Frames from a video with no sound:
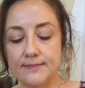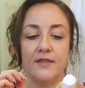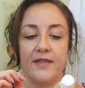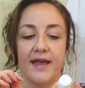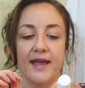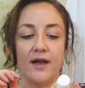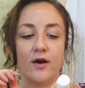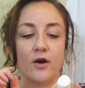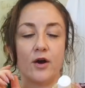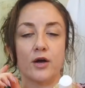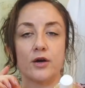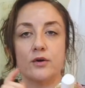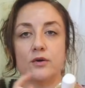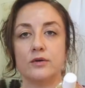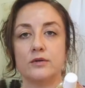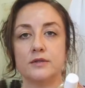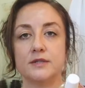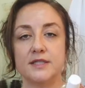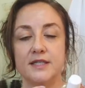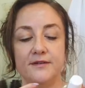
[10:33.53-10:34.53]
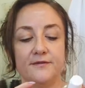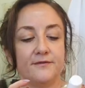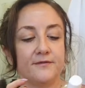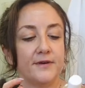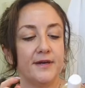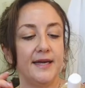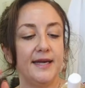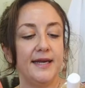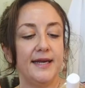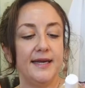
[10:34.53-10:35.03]
They are
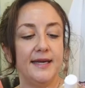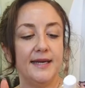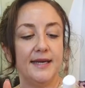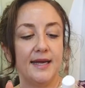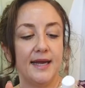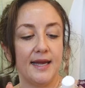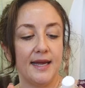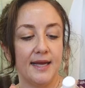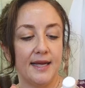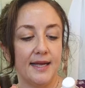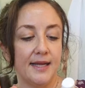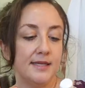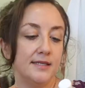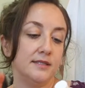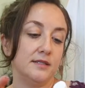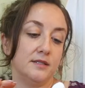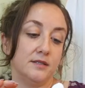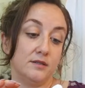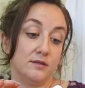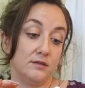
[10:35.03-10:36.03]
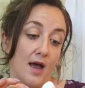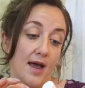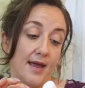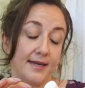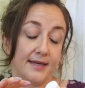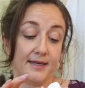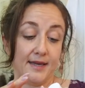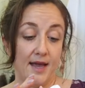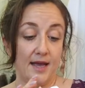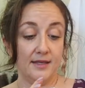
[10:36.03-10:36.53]
cruelty-free and
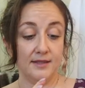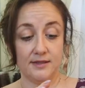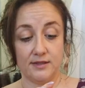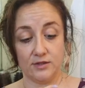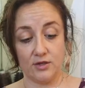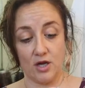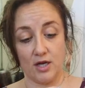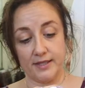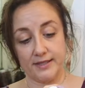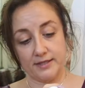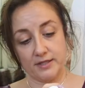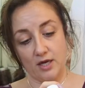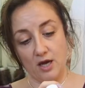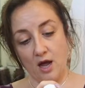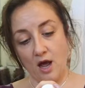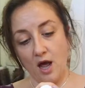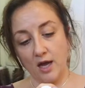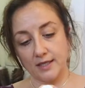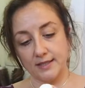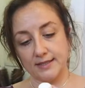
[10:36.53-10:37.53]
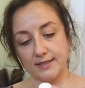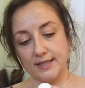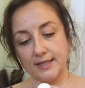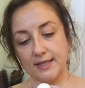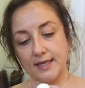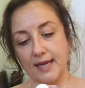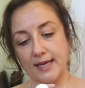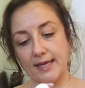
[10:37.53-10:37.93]
I guess non-toxic.